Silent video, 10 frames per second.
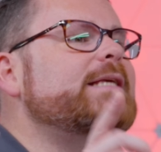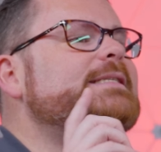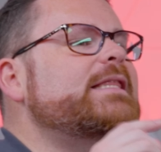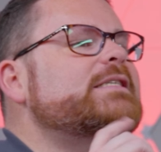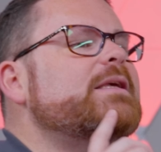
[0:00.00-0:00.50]
I
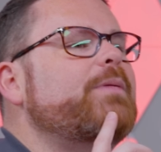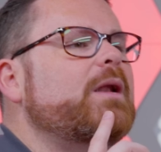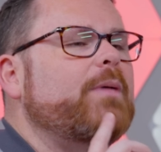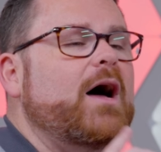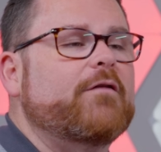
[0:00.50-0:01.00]
said this a bit
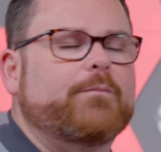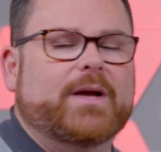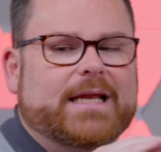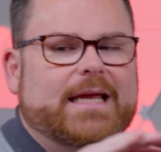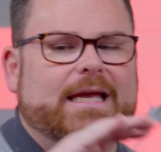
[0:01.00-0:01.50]
above,
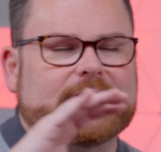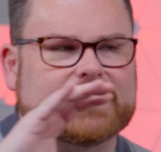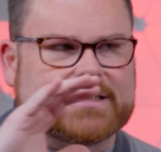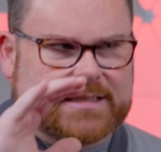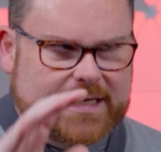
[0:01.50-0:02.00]
but it, it,
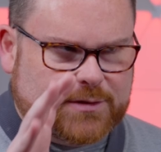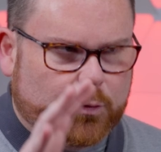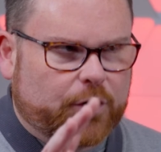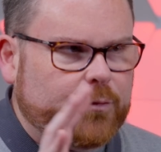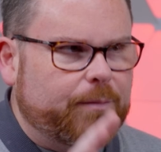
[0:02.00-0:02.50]
it's
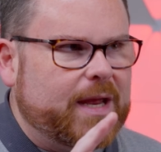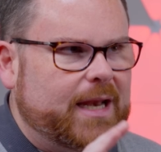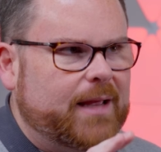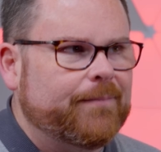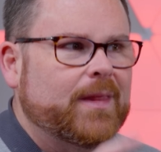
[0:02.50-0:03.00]
worth repeating.